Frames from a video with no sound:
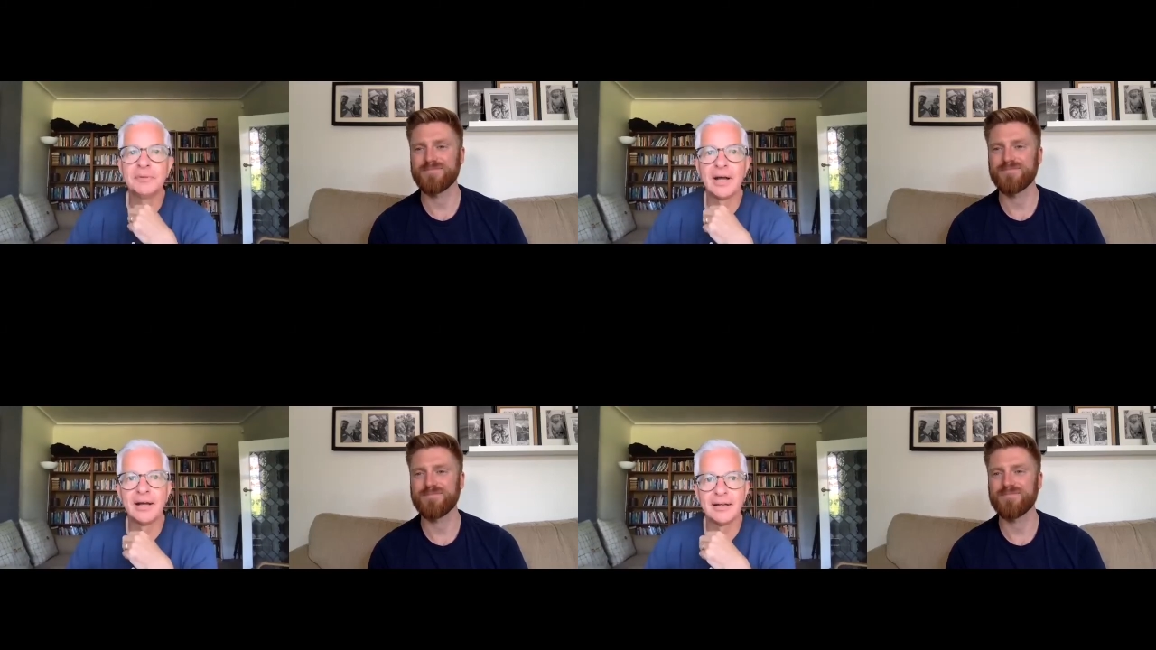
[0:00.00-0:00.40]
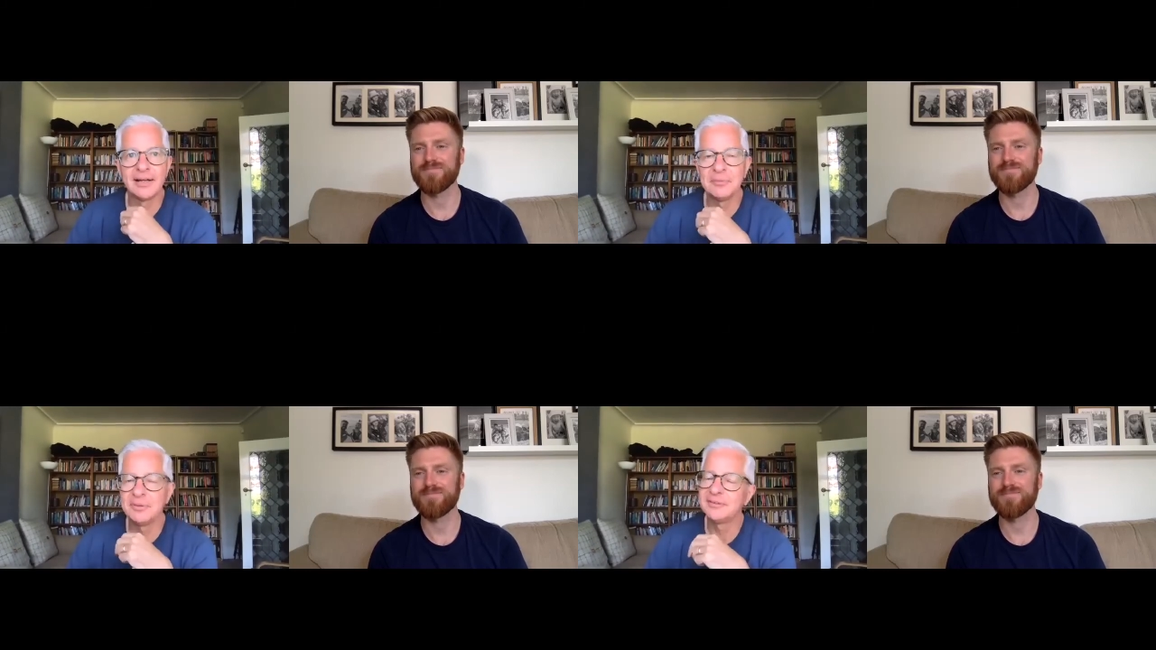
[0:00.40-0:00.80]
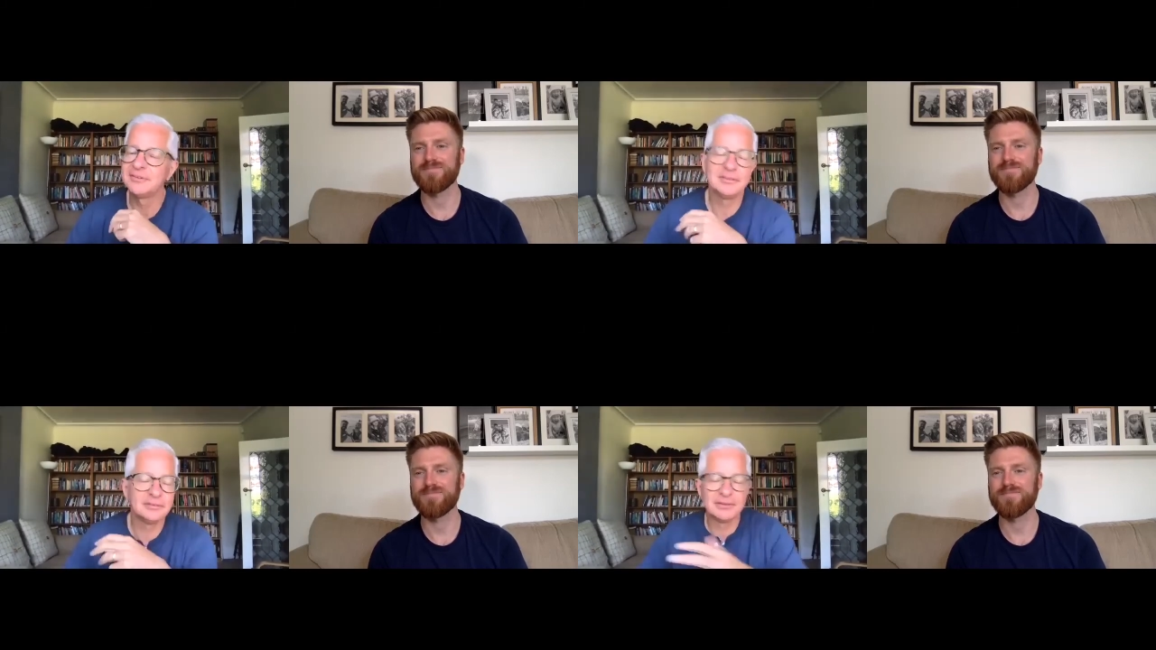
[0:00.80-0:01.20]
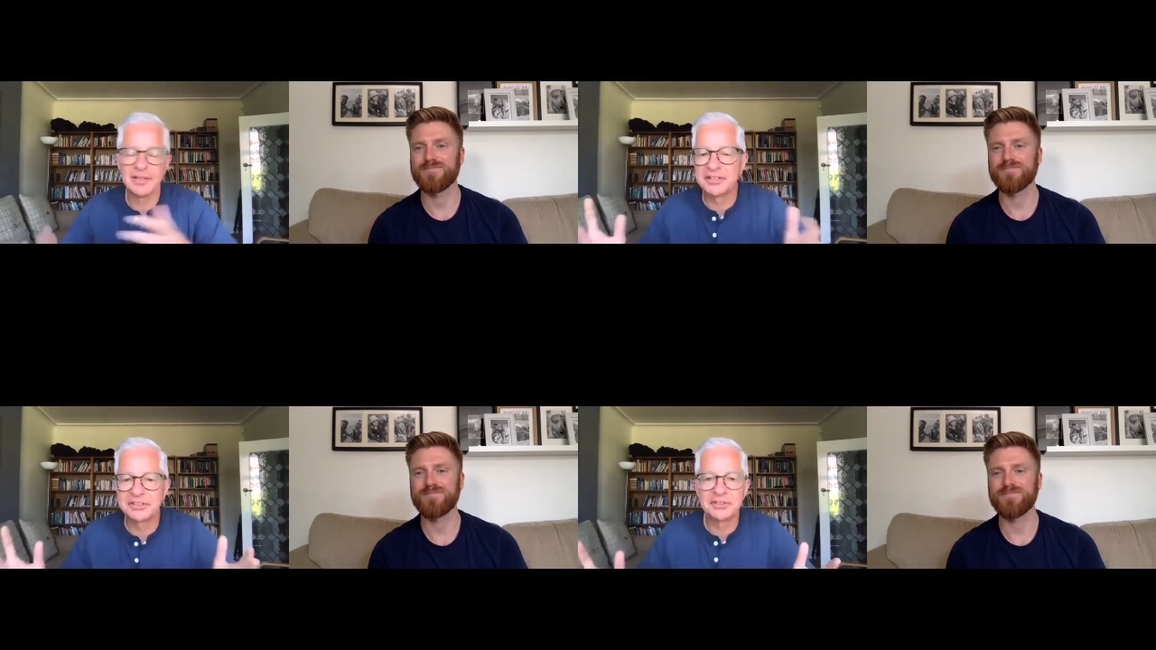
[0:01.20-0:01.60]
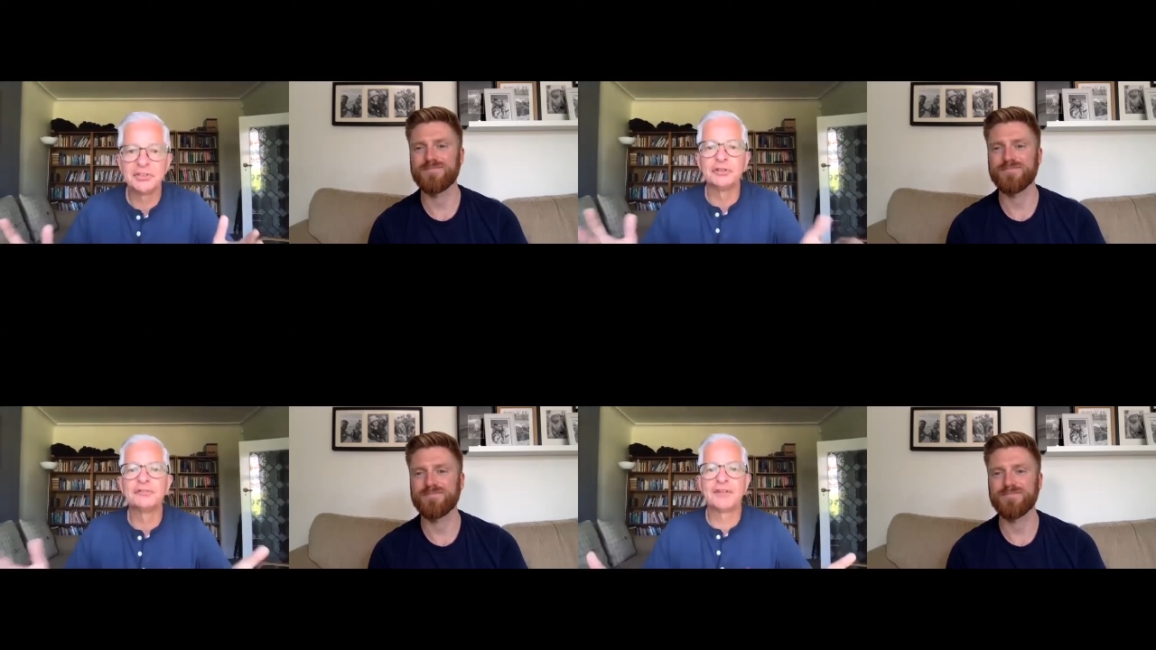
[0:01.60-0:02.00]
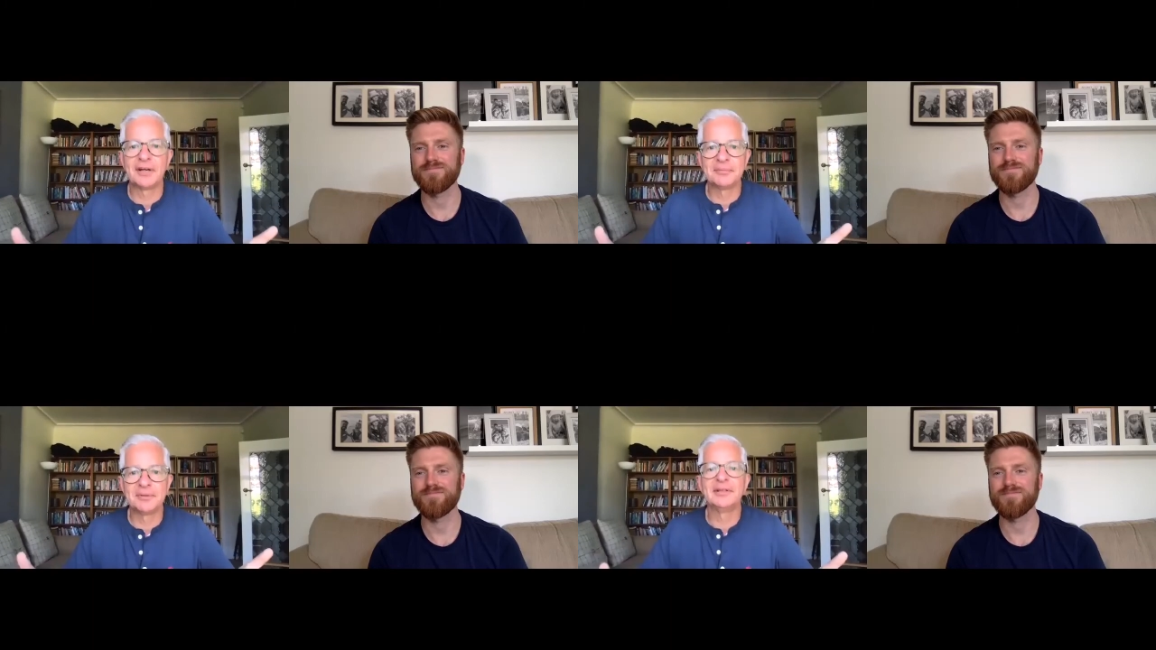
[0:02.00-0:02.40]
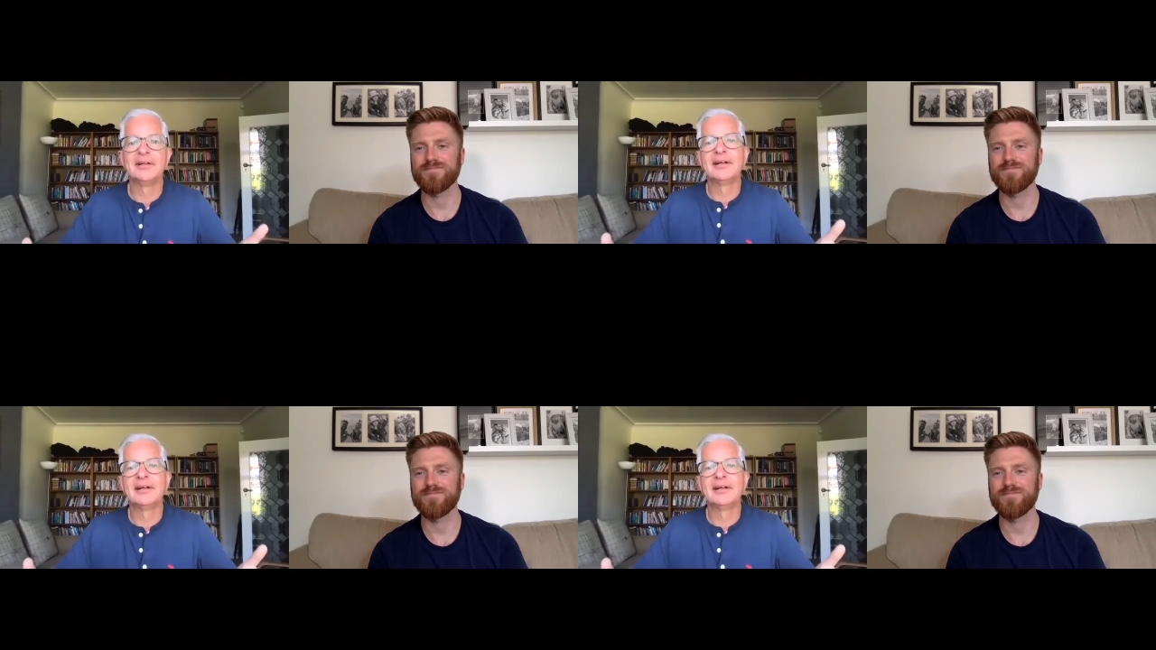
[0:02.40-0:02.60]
Speaker 1: uh, I mean, yes, your family,